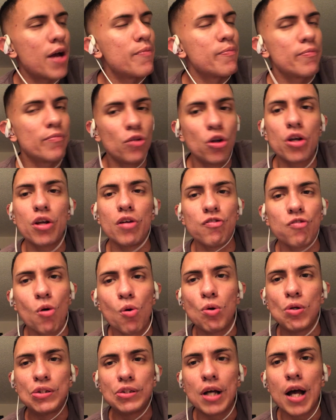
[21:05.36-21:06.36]
I'm looking
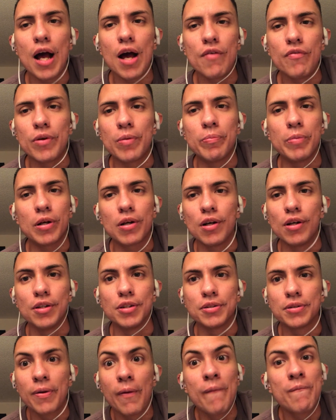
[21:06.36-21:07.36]
forward to having
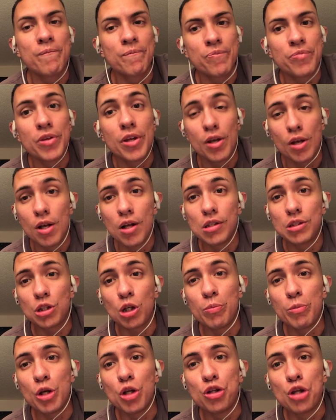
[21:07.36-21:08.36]
because it's
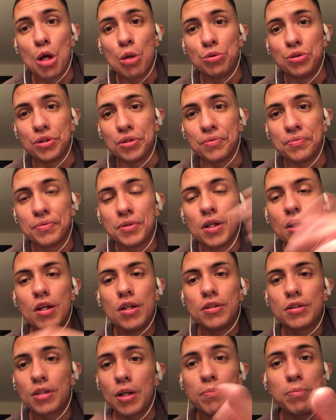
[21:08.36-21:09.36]
gonna be a doozy.
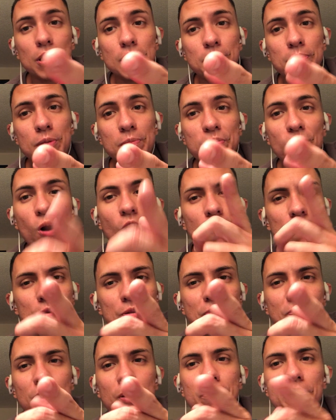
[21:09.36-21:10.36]
It's gonna piss people off, but
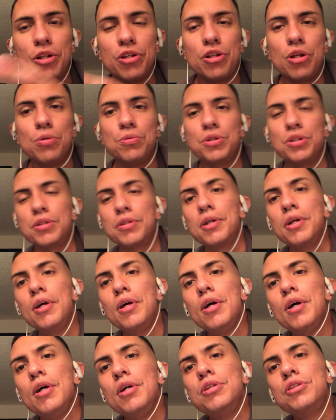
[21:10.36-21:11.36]
it's gonna be a doozy.
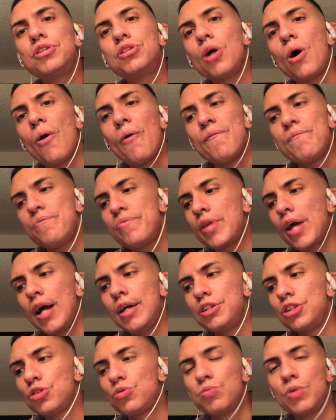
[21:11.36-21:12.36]
So
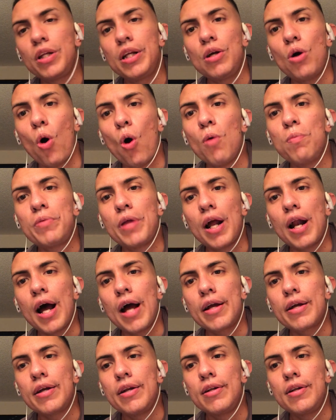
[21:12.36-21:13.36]
I just really hope that
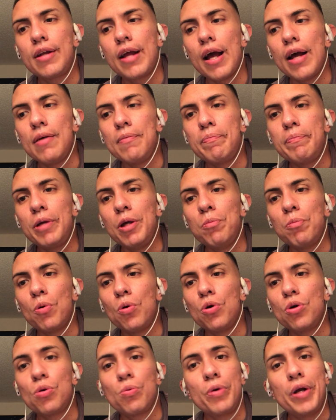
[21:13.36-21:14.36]
I could get
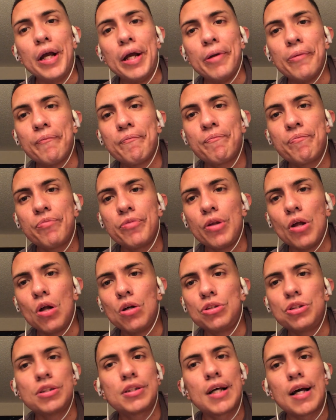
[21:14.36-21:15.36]
people to read. You
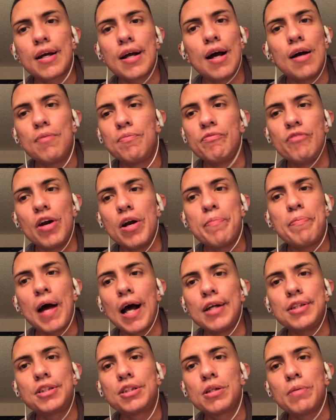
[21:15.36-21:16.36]
know, just like I'm very
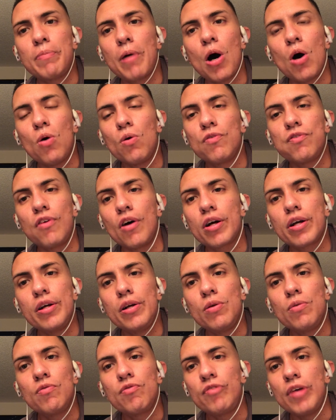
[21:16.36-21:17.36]
passionate about
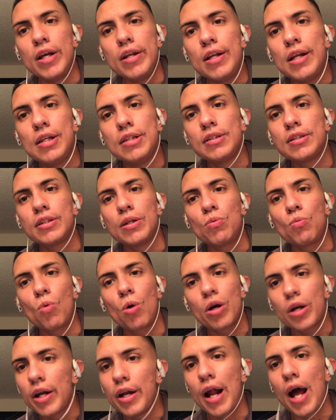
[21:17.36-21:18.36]
fucking fitness and
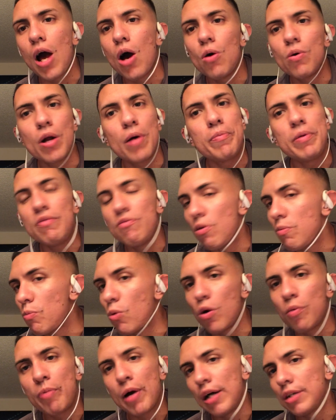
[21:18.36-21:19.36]
working out, I'm even
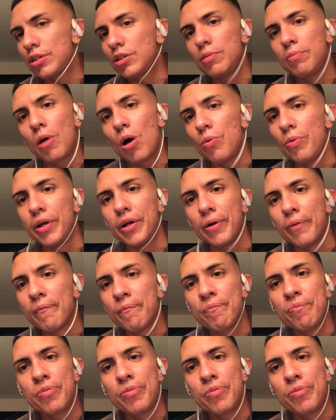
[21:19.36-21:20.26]
more passionate about reading.